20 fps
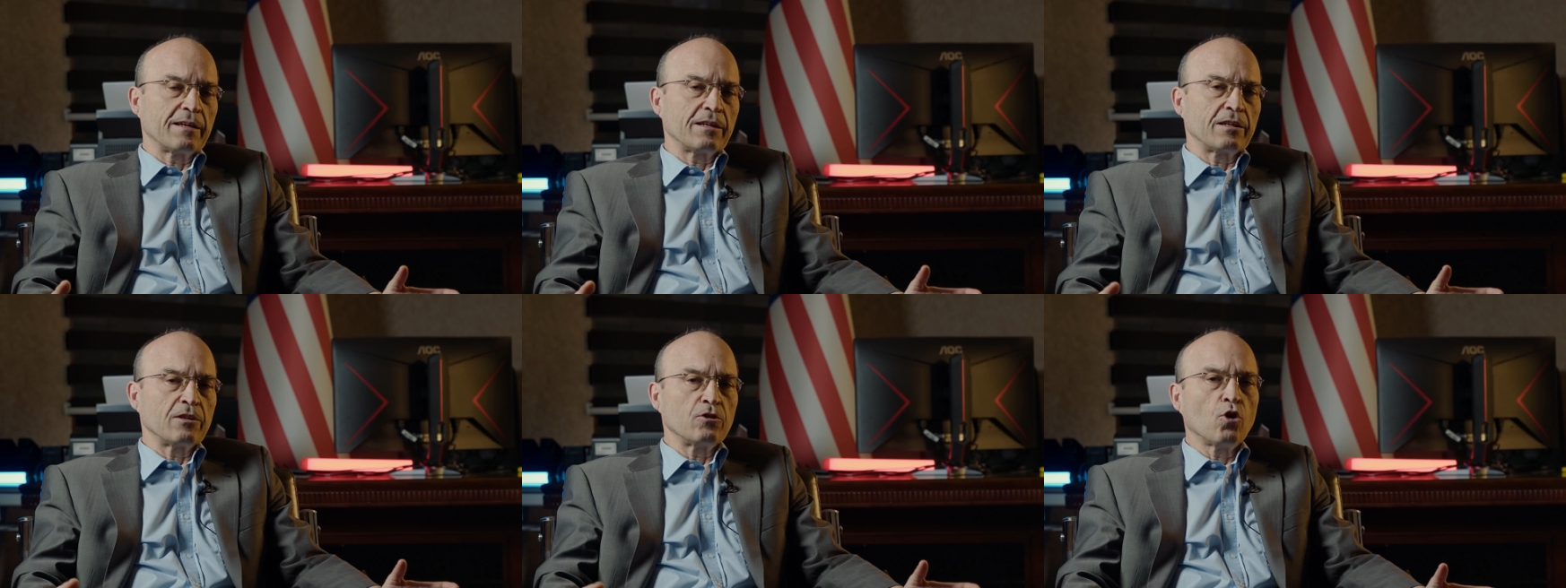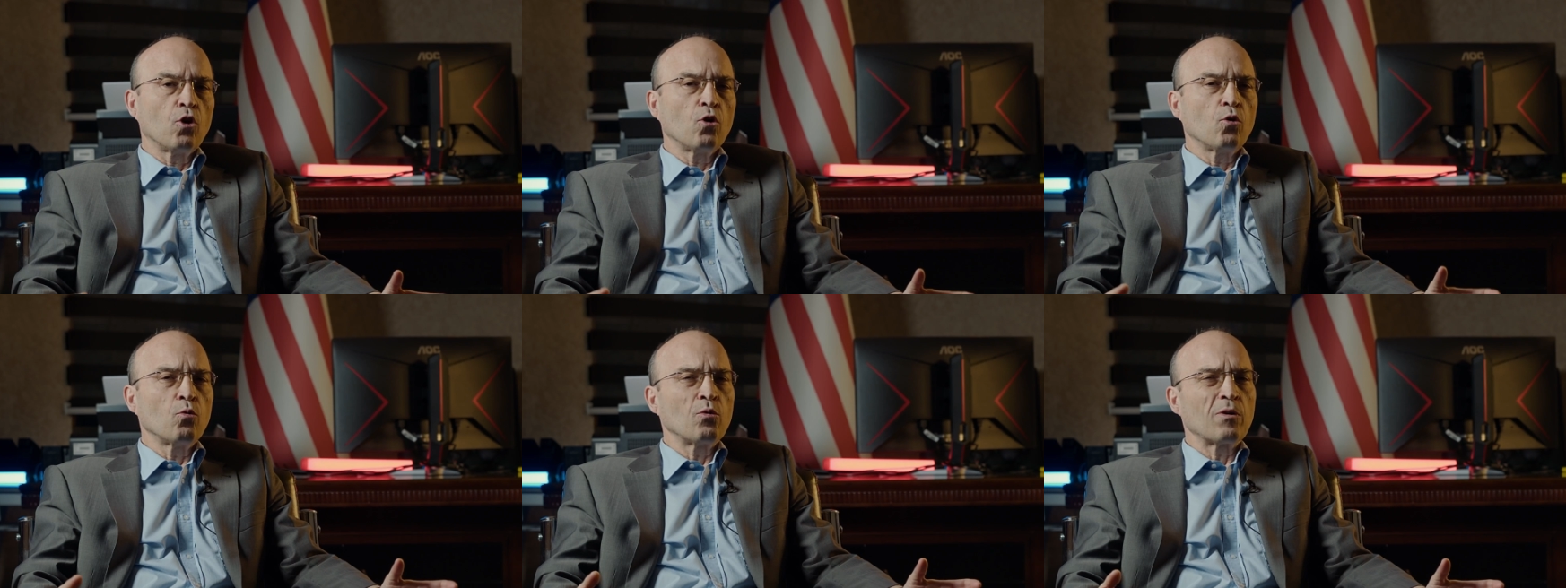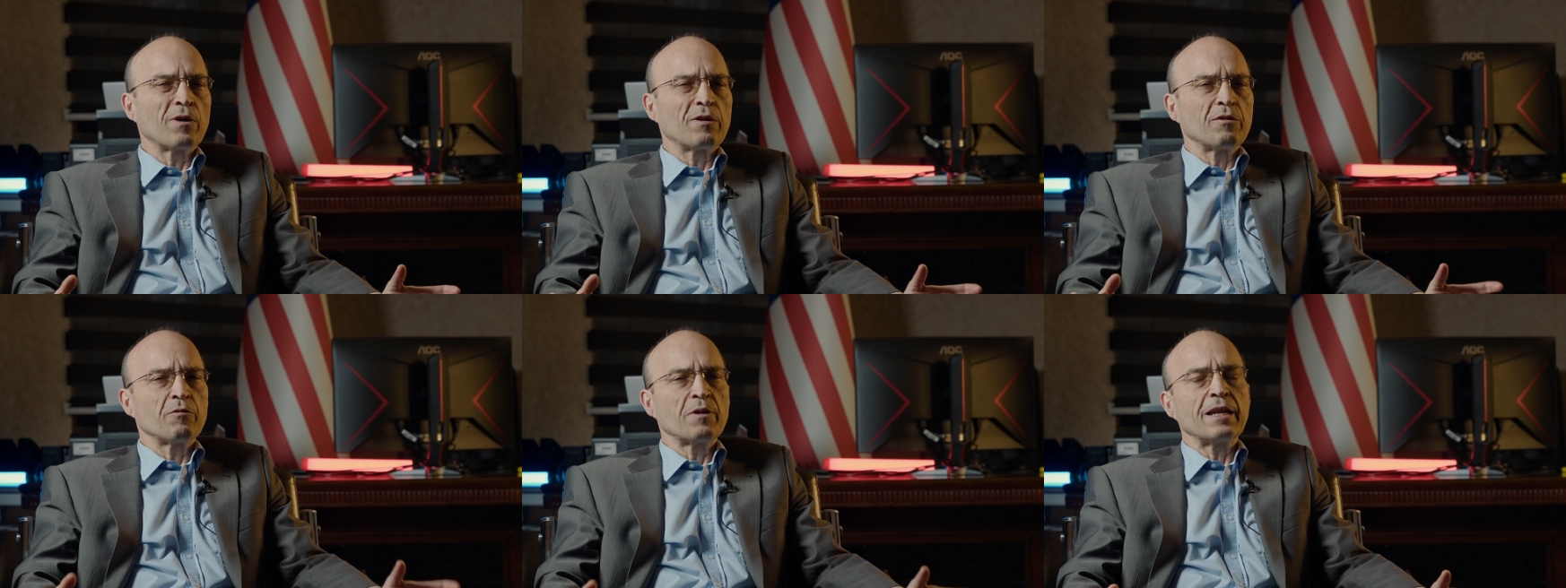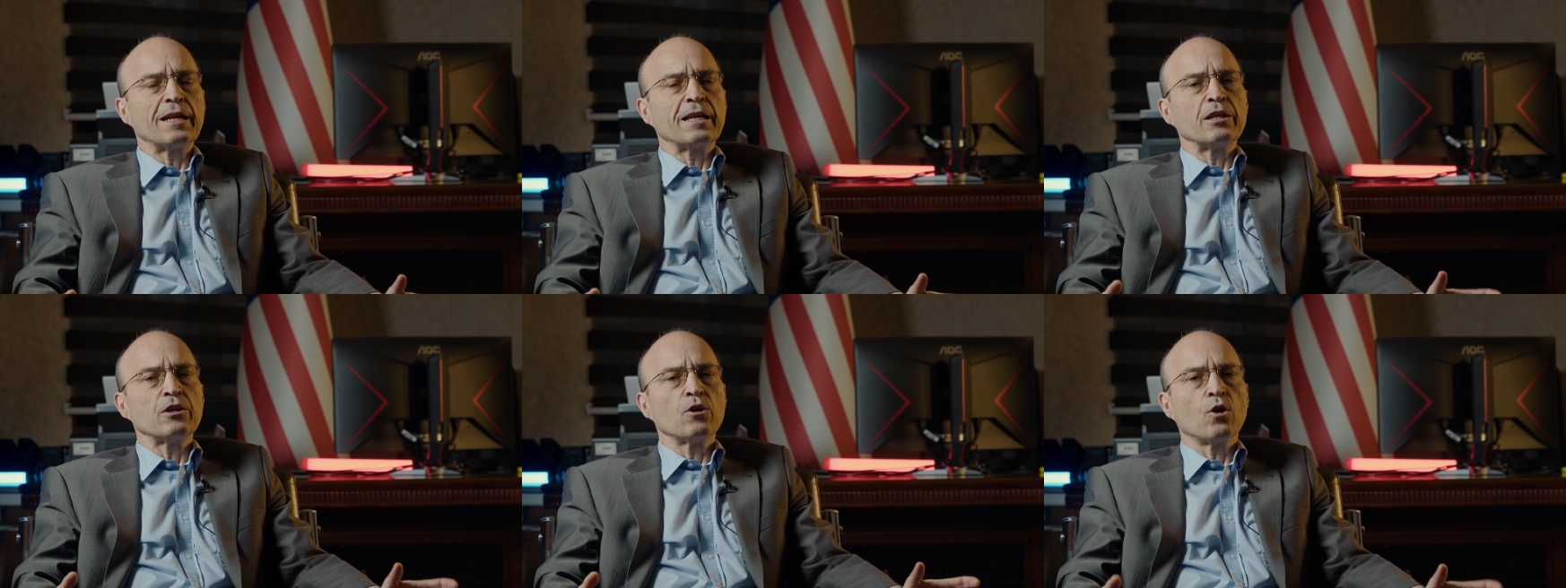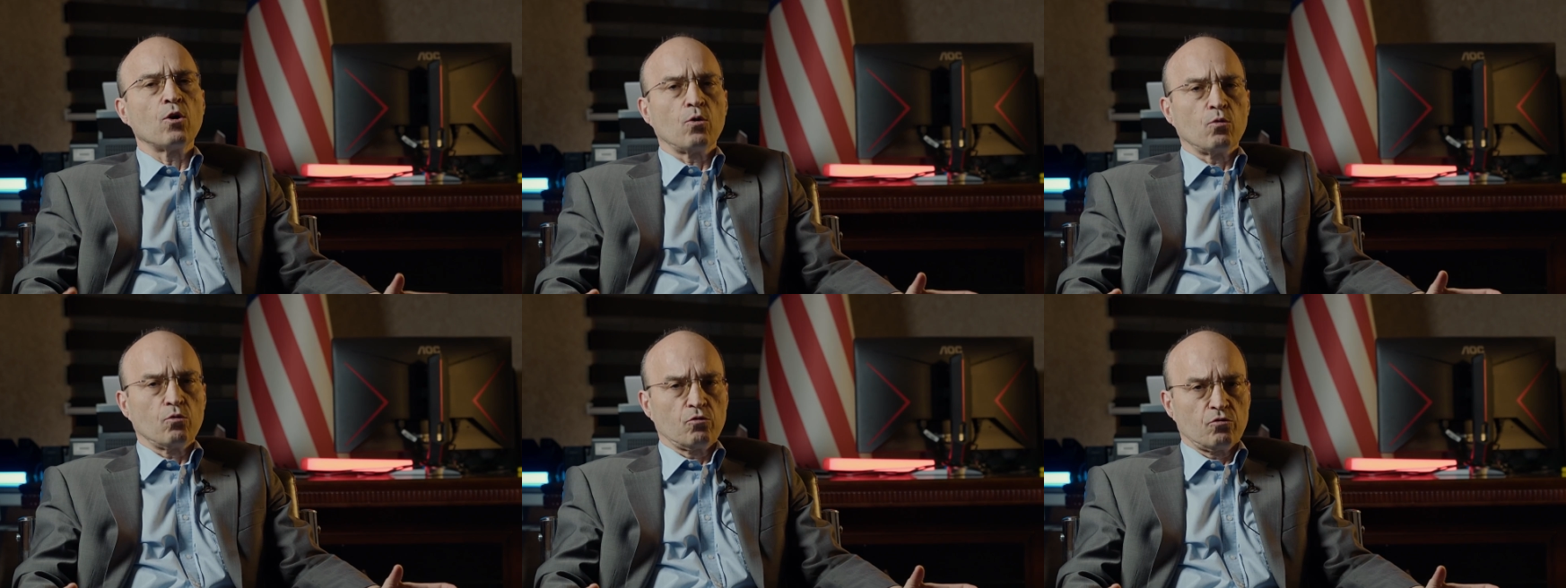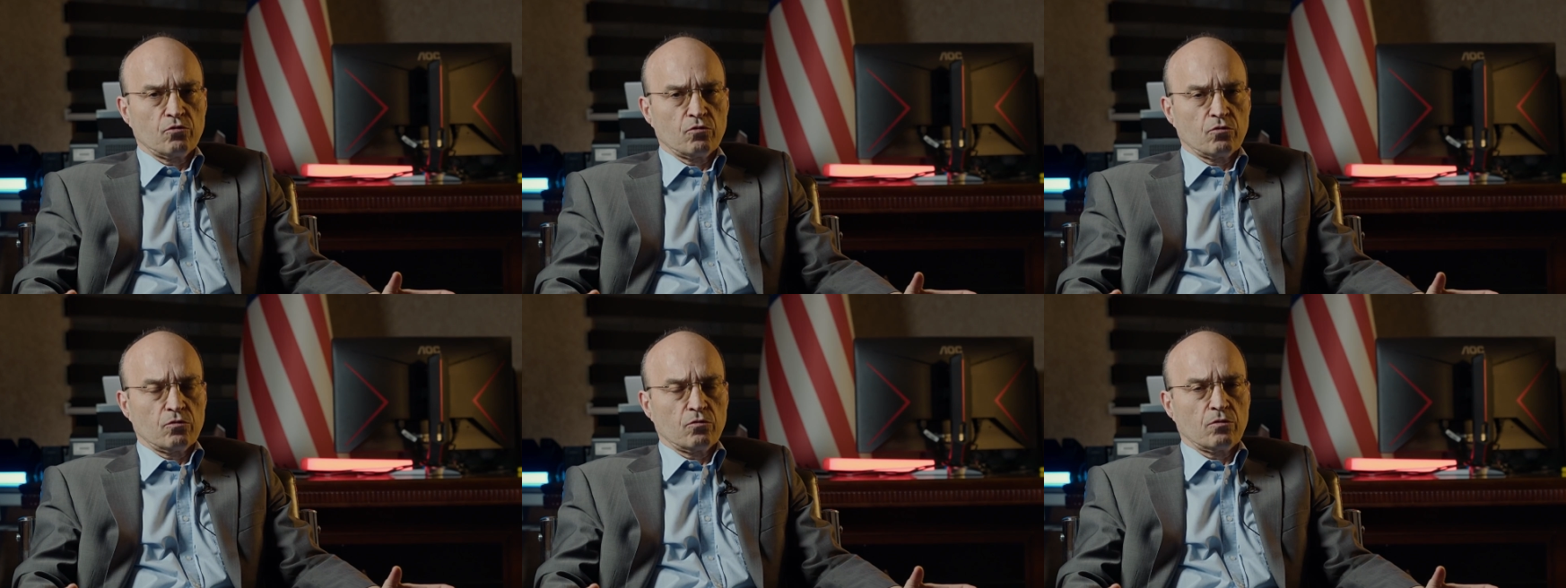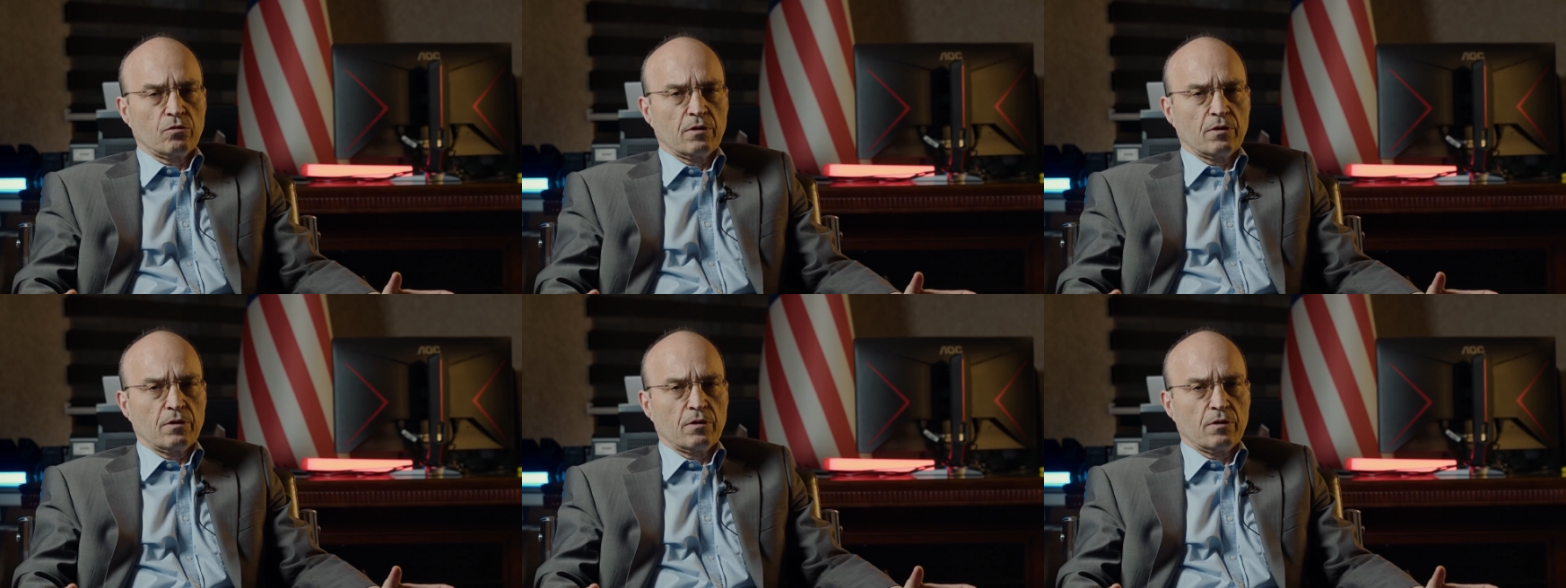No one really knows